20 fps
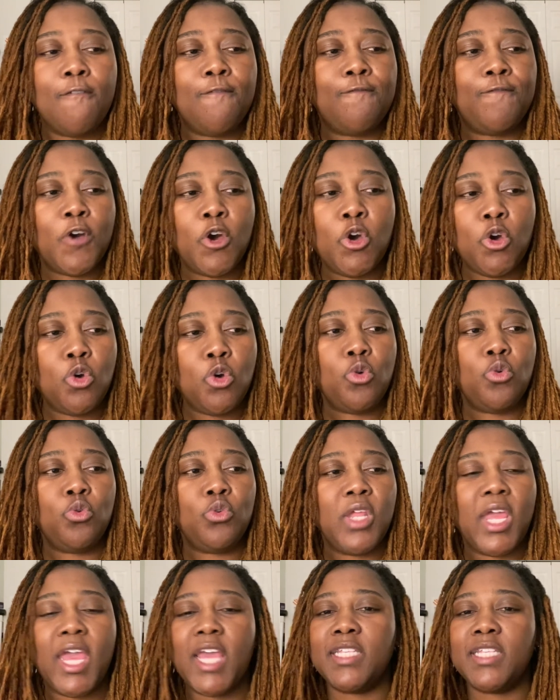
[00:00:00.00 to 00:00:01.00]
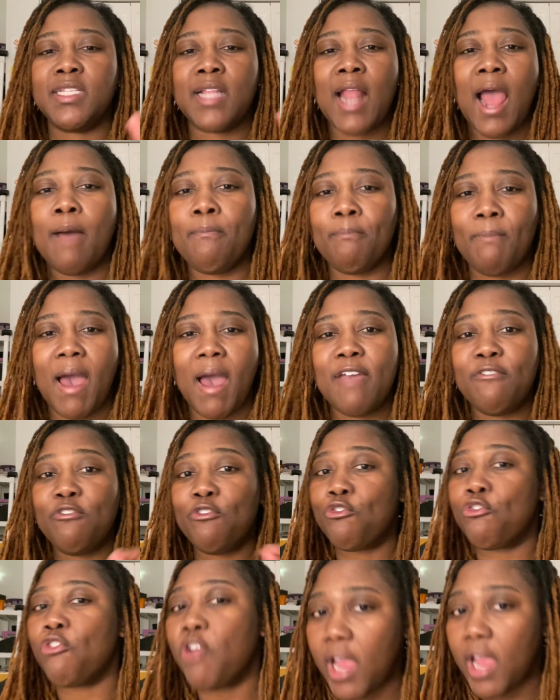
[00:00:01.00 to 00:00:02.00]
Food is not my
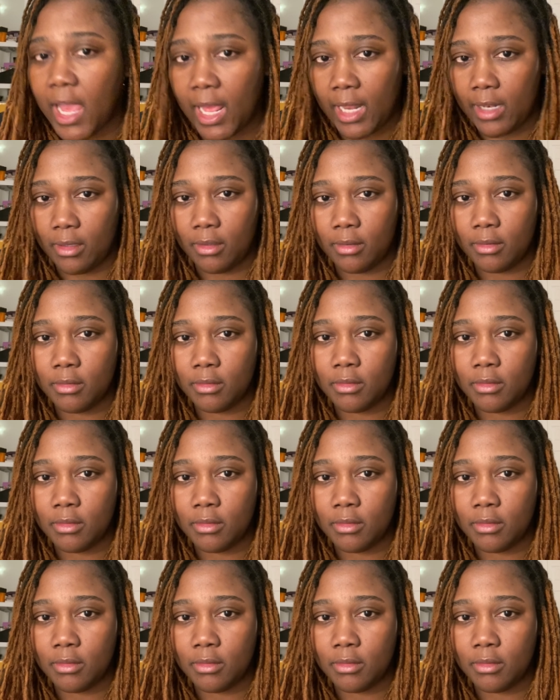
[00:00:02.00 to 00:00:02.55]
friend.